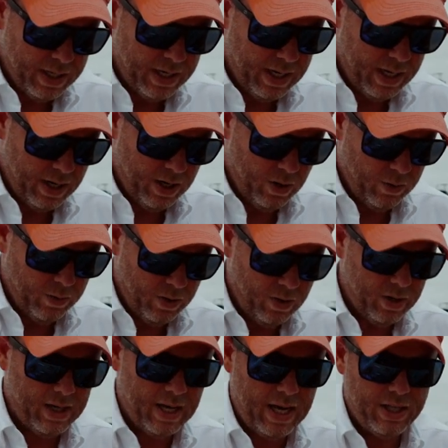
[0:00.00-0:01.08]
Now
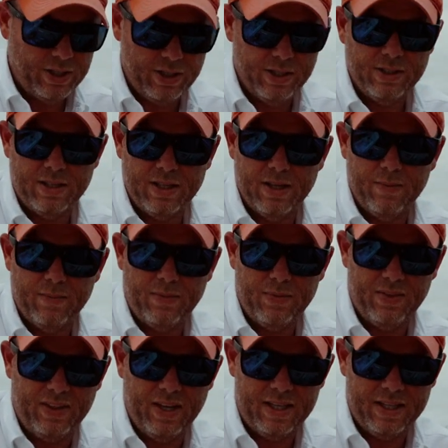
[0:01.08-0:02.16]
hook gauge is the
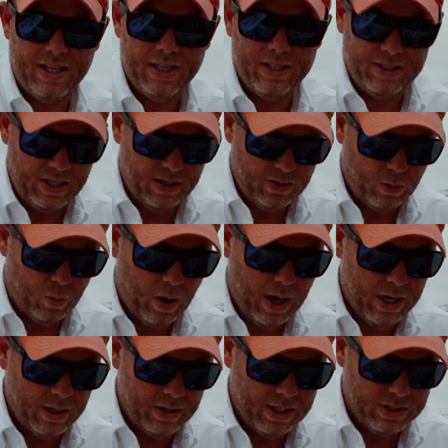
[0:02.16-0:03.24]
thickness of the
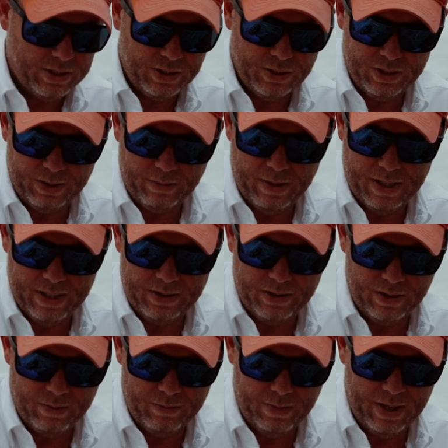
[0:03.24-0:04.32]
wire that's used to make
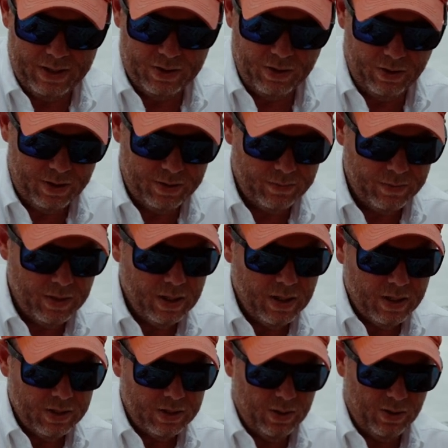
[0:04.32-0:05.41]
the hook.
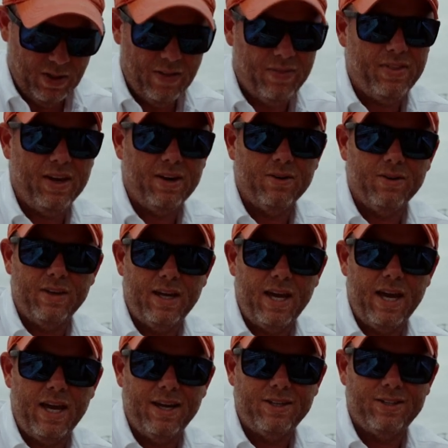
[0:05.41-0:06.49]
So the thicker the
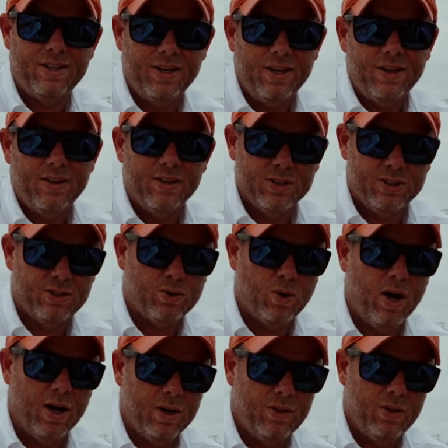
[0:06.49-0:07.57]
gauge, the
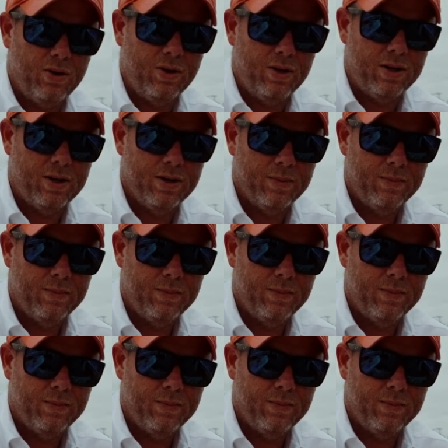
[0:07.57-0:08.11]
stronger the hook.